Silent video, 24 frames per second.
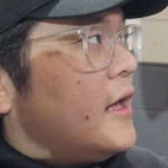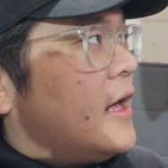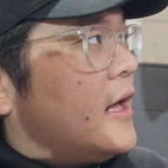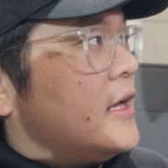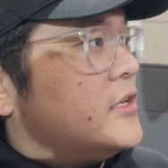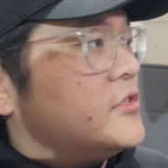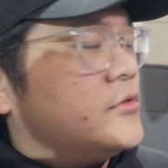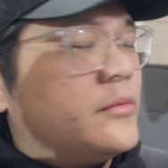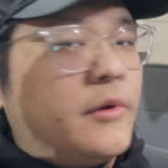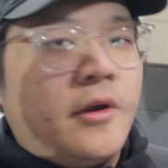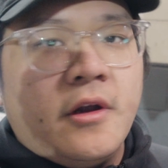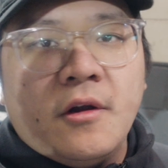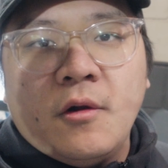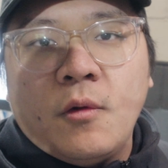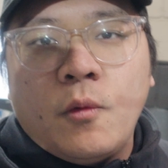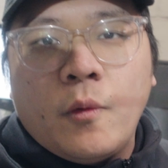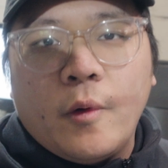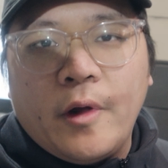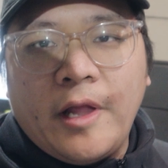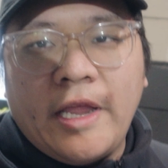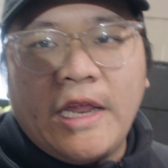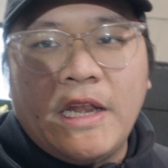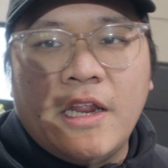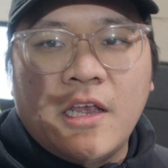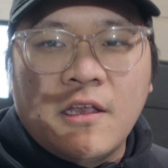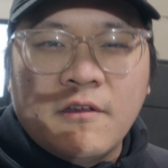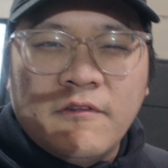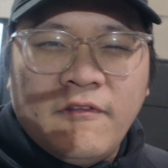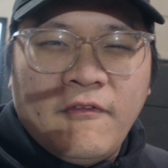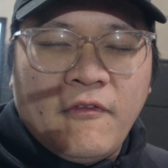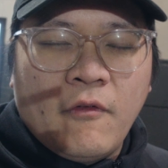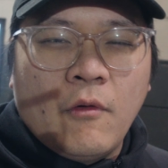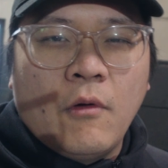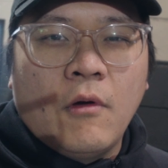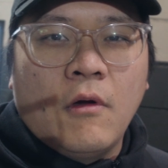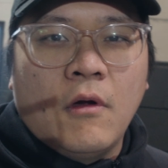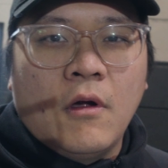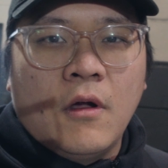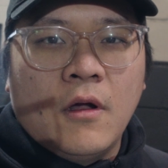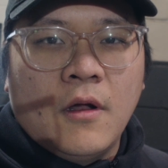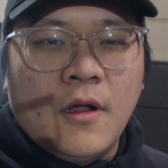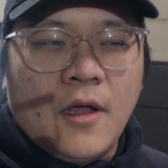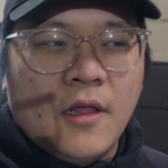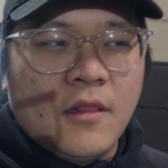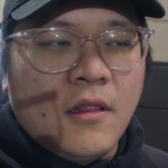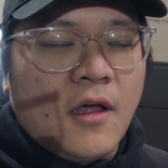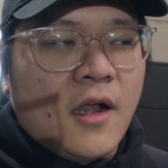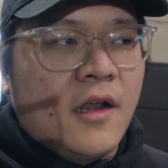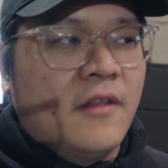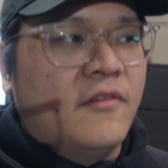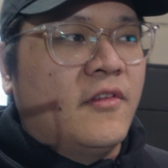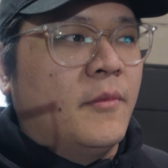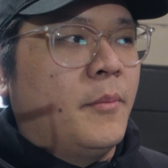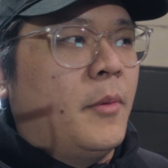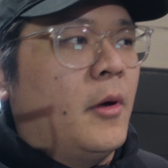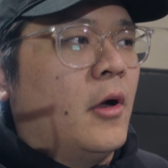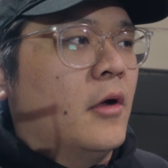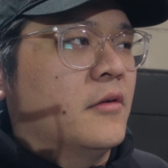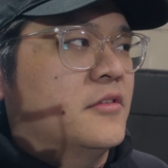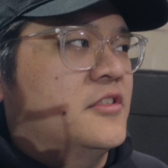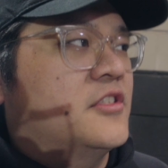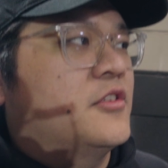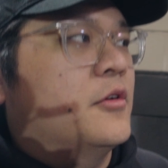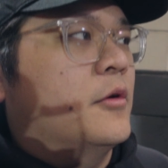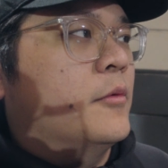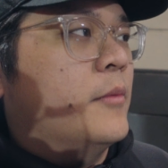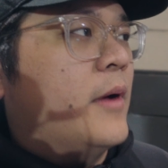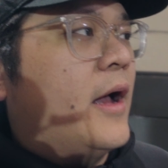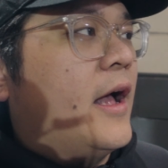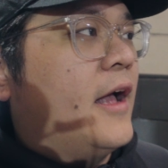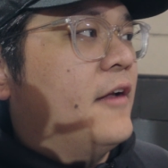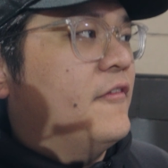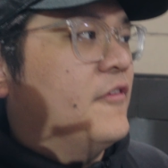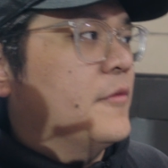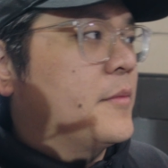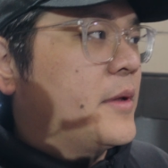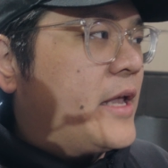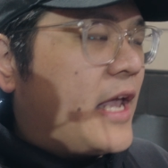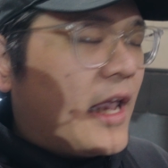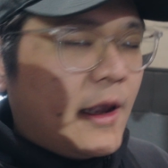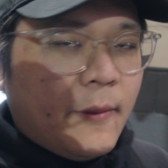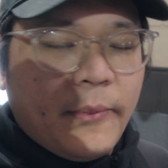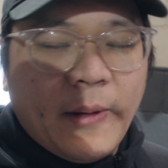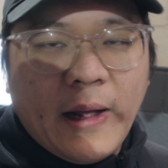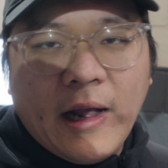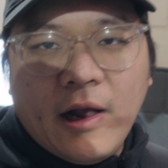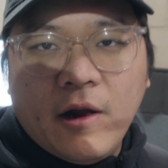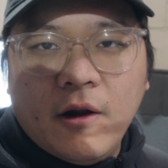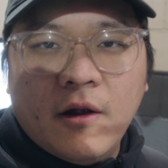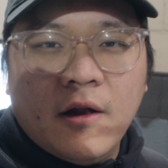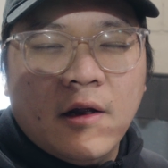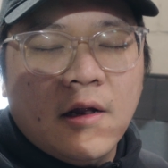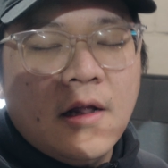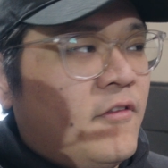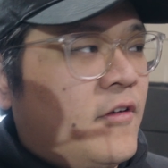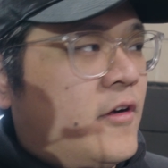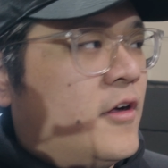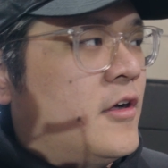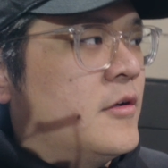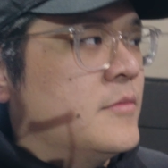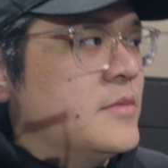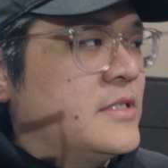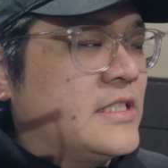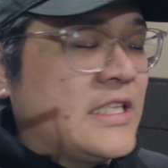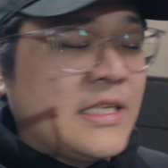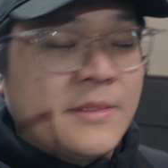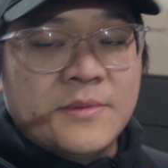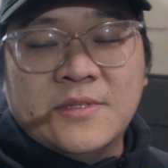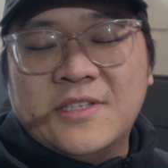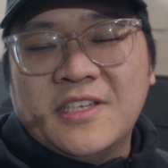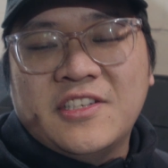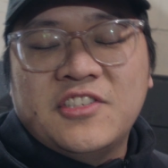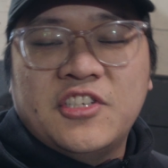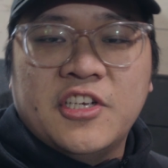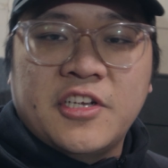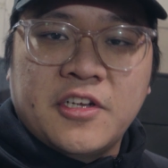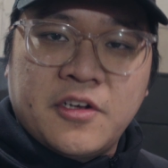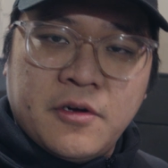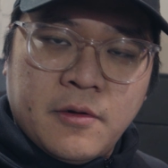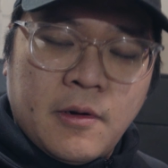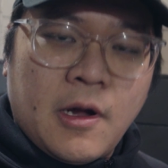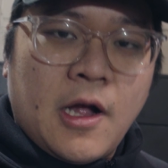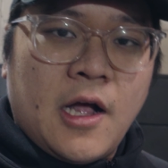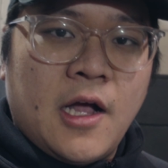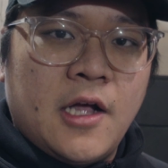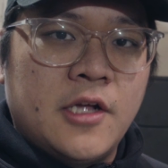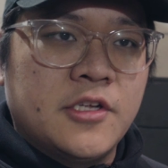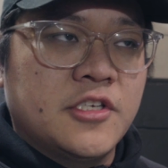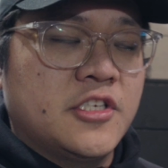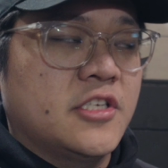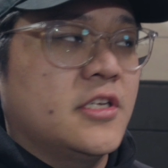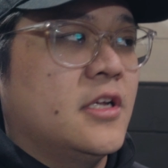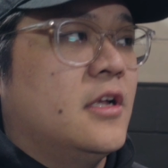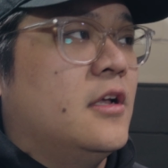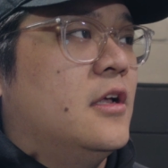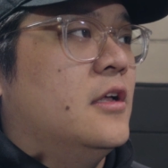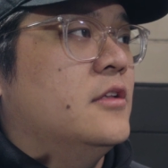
as we are waiting for a lot of the parts to arrive from K-Power, from Seems Legit Garage,